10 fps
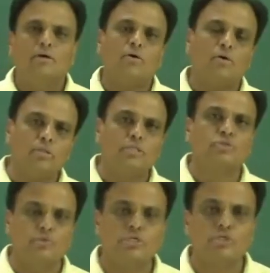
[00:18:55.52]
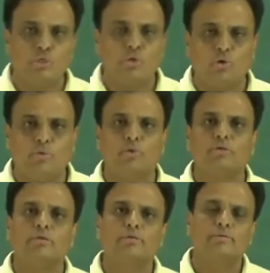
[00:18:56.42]
all the students should know
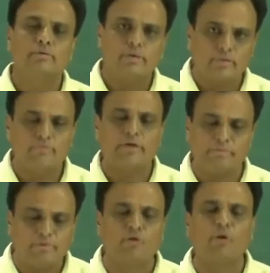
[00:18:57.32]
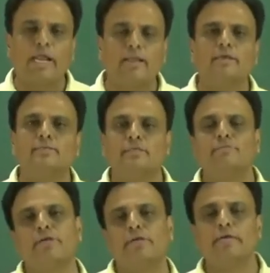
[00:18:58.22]
about before handling the
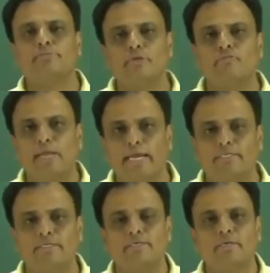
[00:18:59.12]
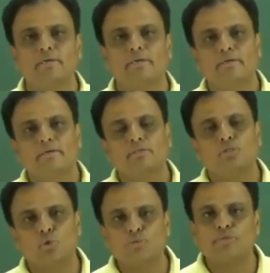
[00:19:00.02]
different types of lines,
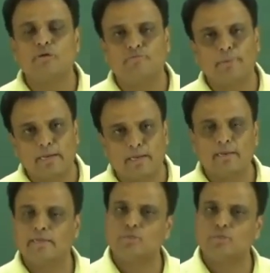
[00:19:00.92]
slopes of parallel lines,